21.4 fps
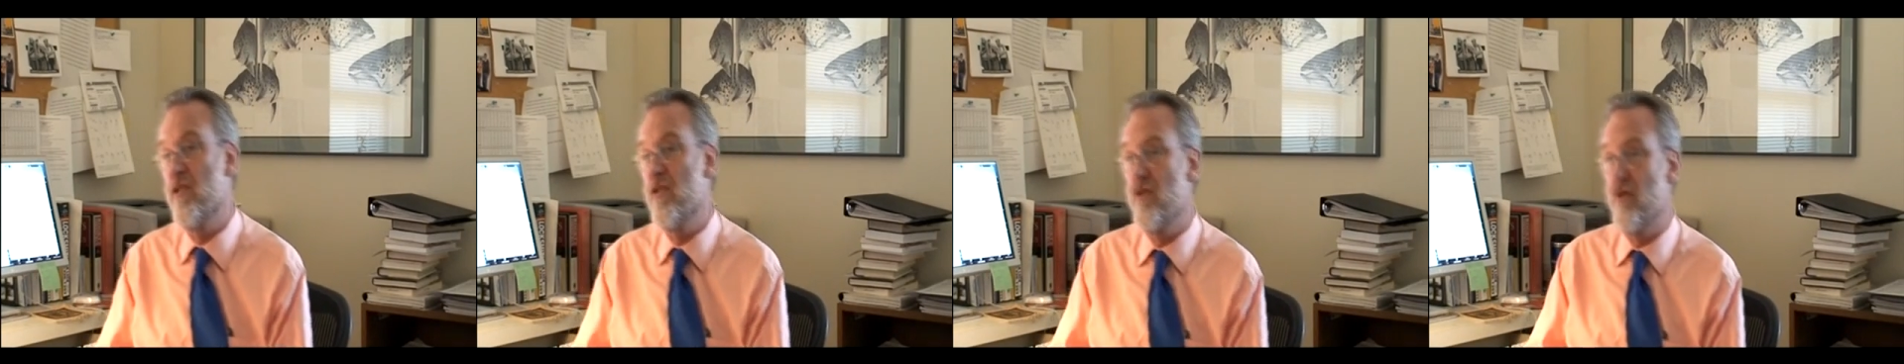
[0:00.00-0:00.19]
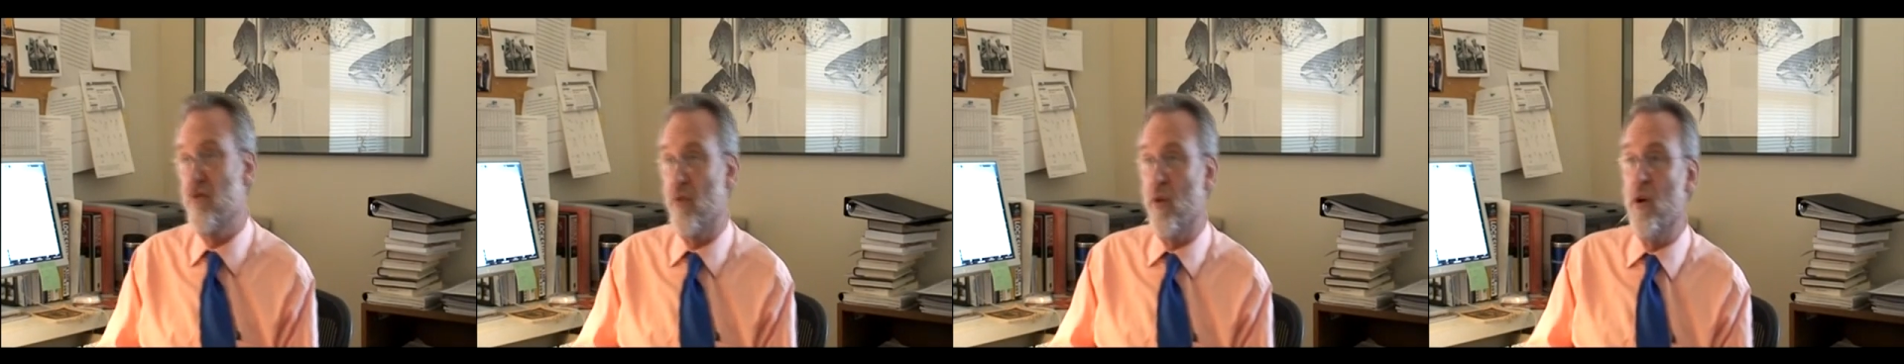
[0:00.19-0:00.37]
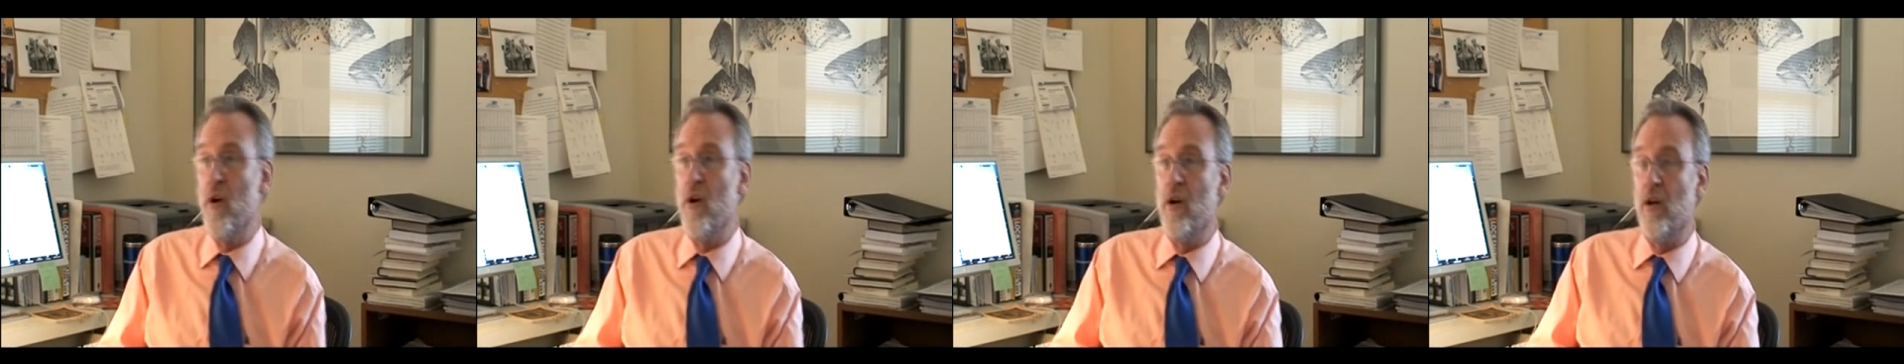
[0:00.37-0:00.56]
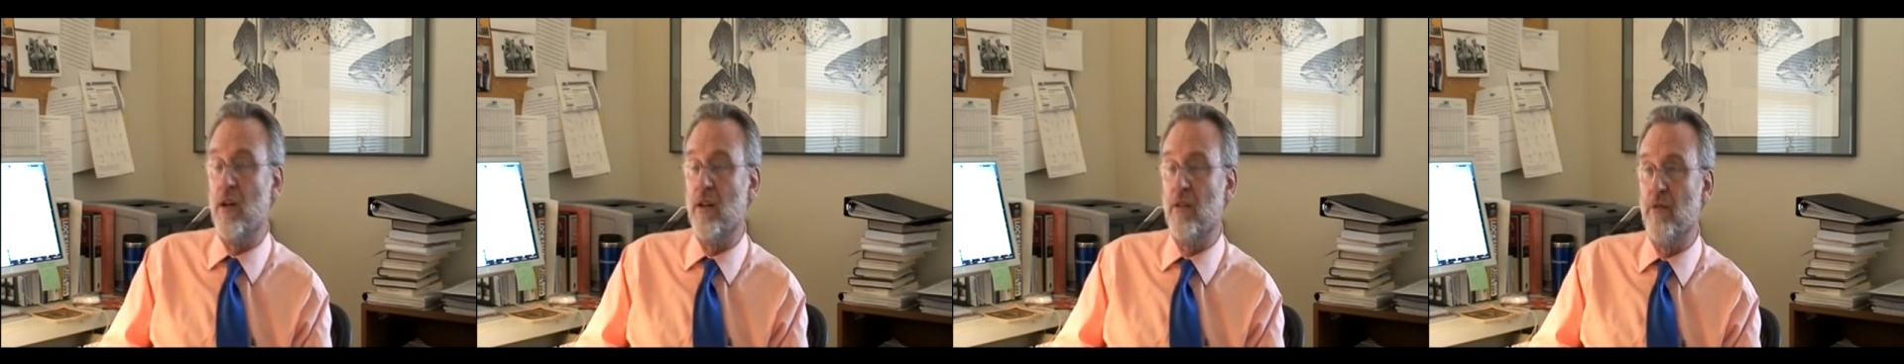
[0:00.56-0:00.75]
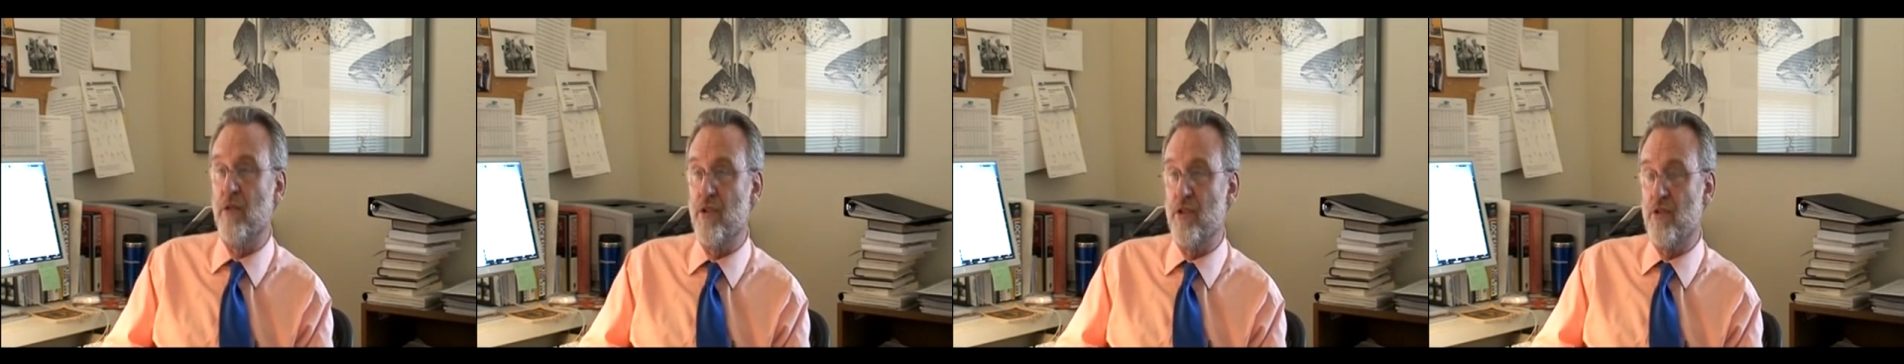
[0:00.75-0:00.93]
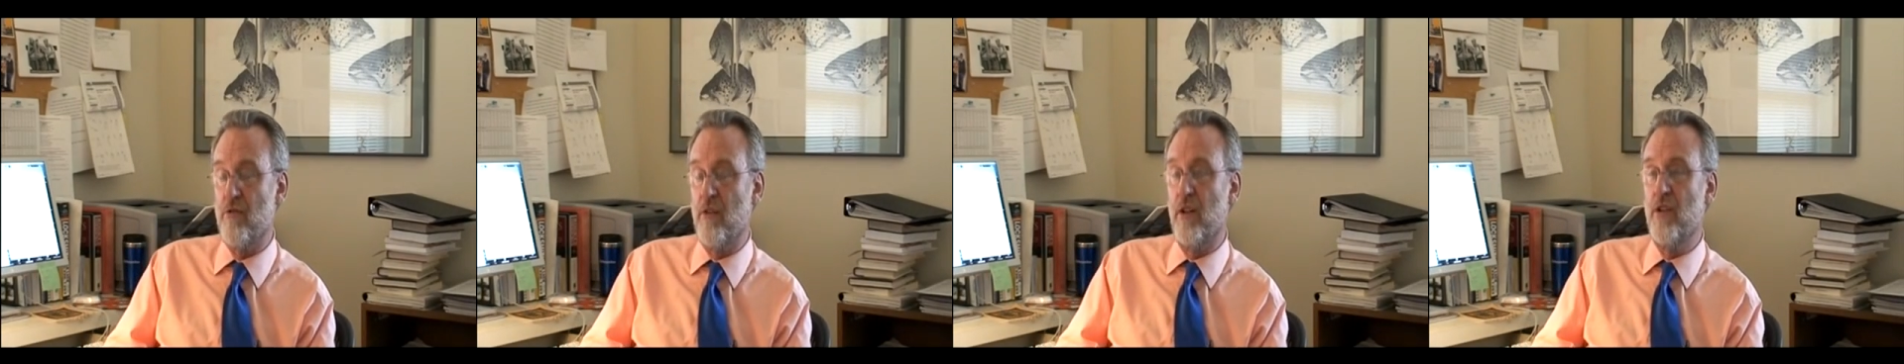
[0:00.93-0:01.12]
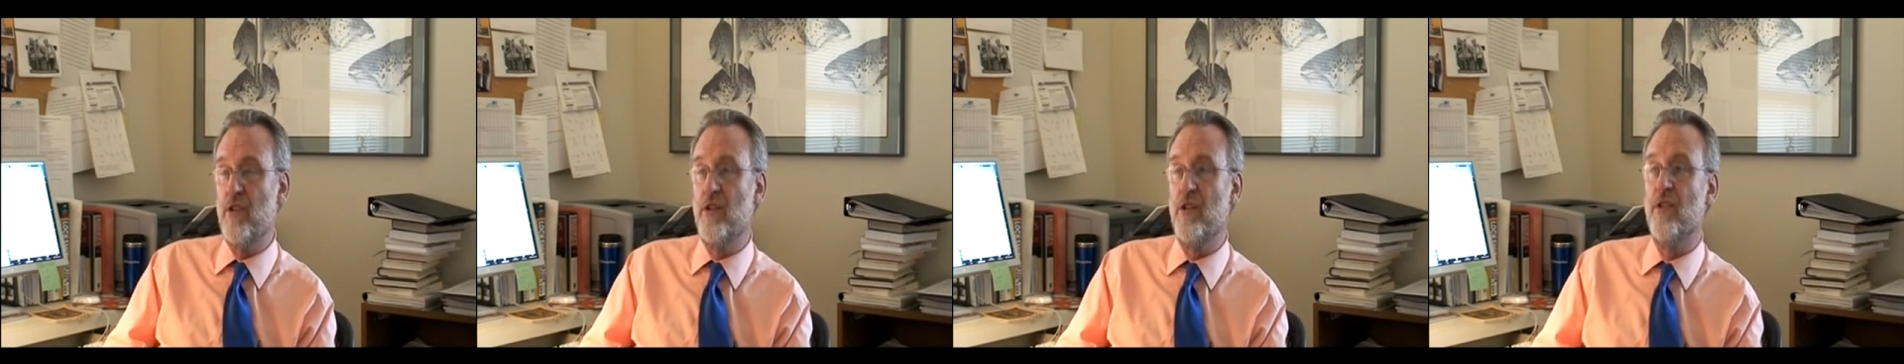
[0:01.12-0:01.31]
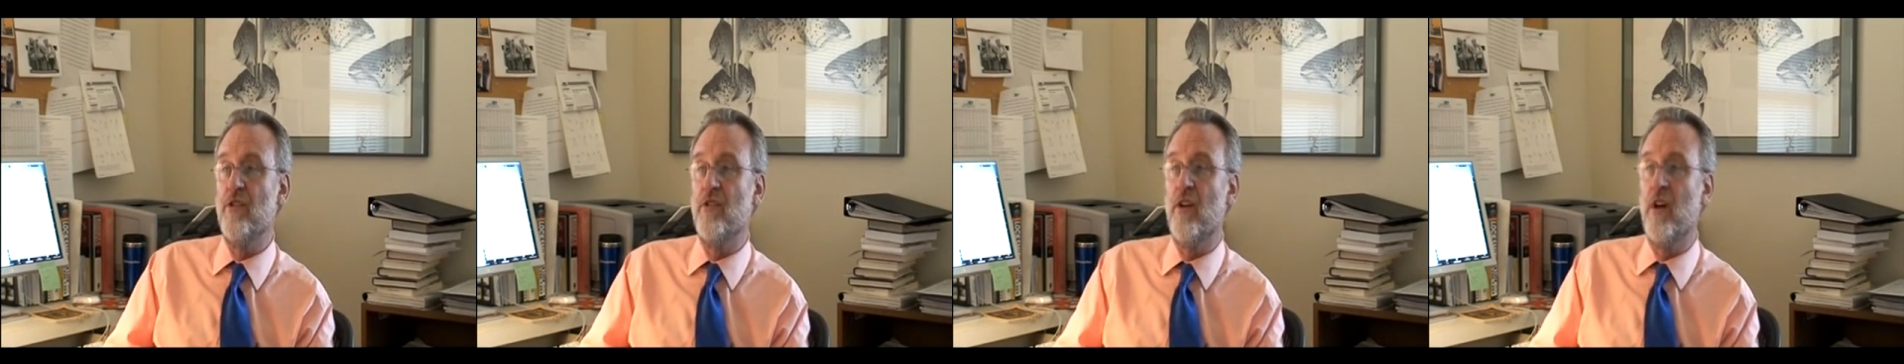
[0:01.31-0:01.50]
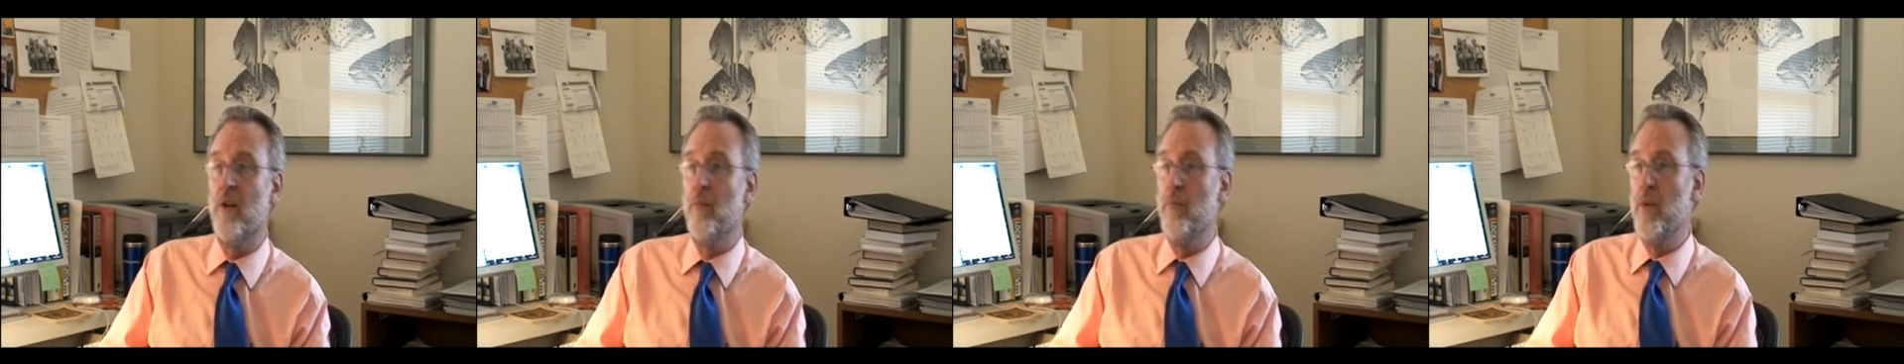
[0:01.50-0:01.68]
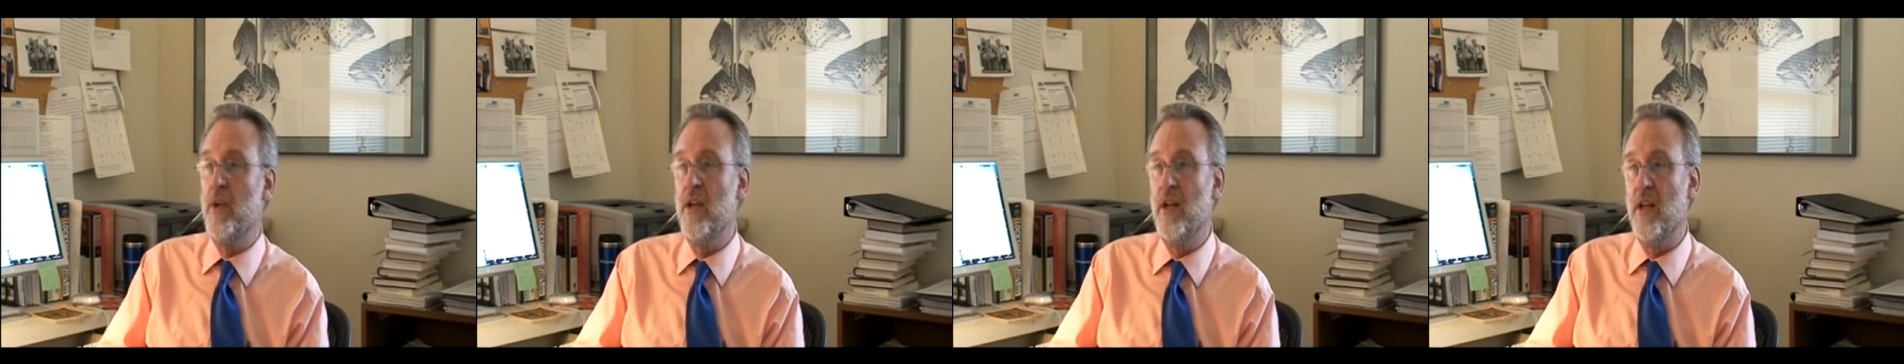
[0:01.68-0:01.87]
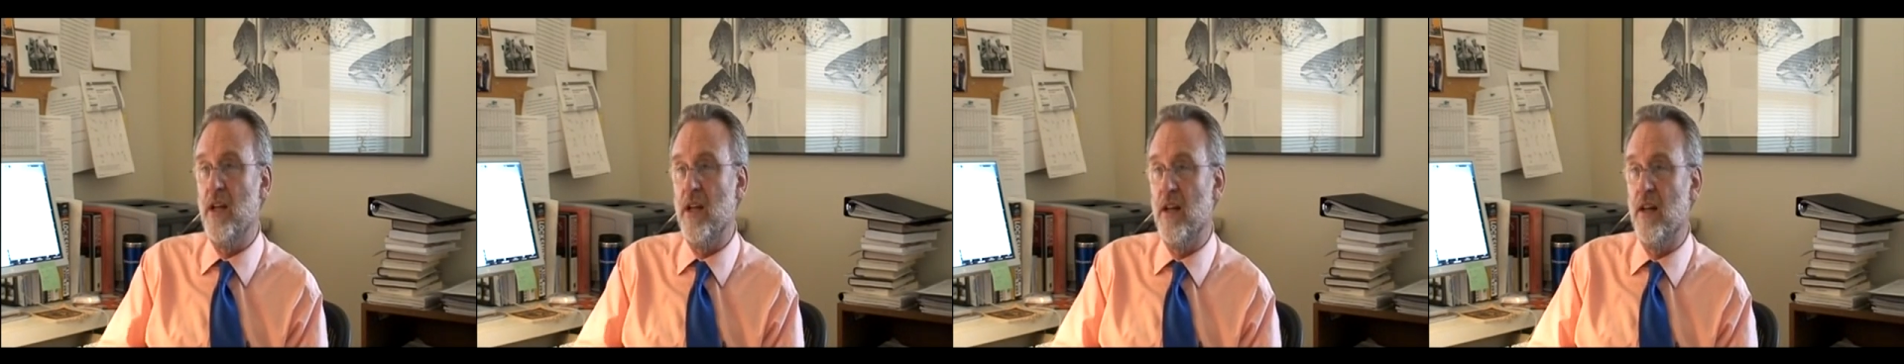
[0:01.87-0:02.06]
strong restrictions on
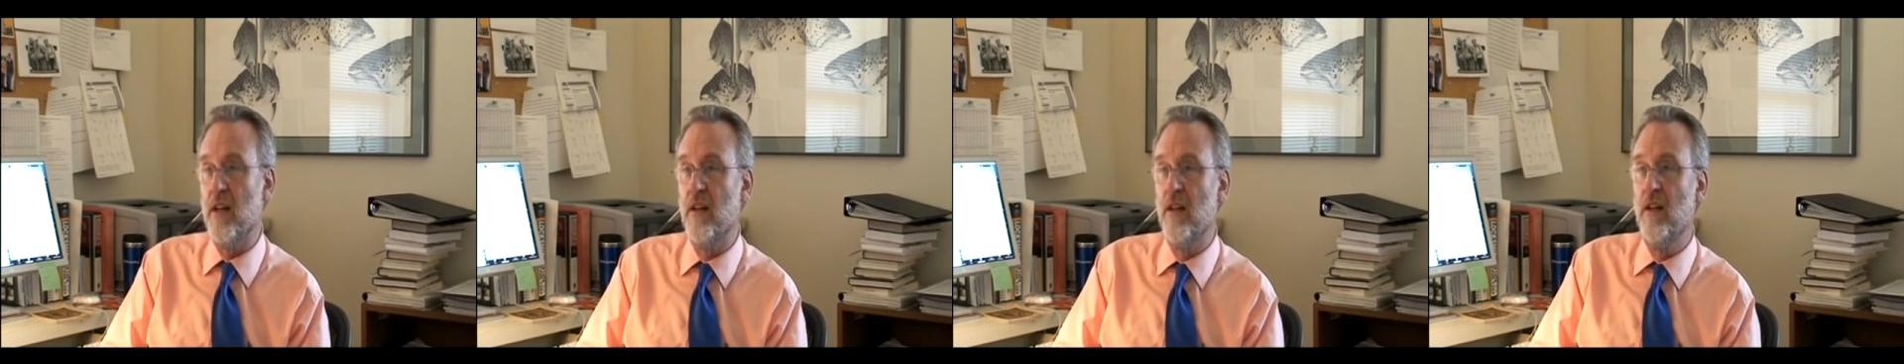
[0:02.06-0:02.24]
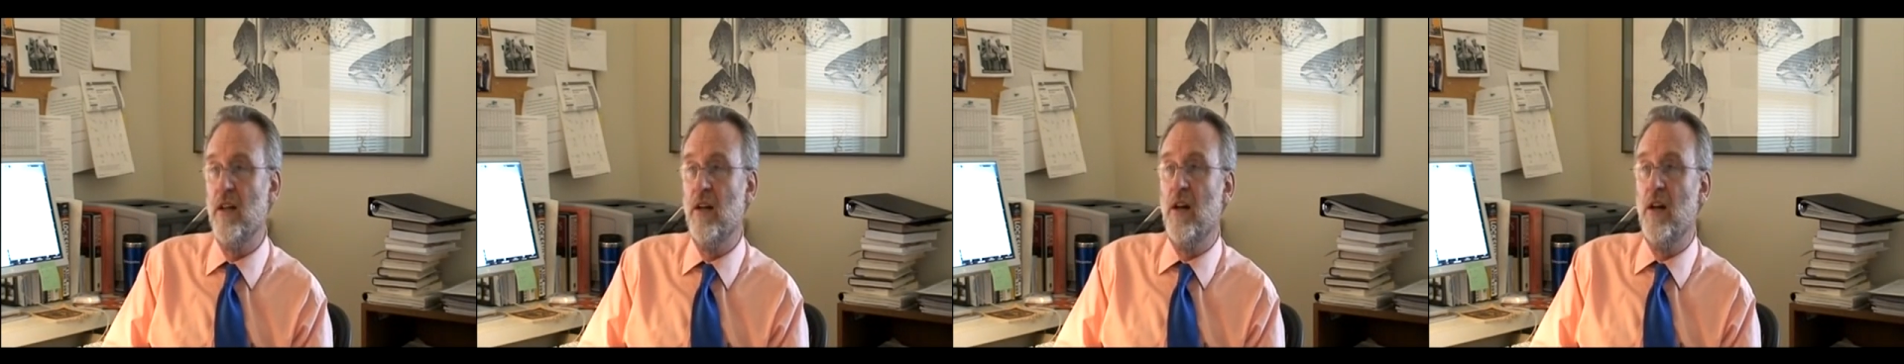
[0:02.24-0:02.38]
media.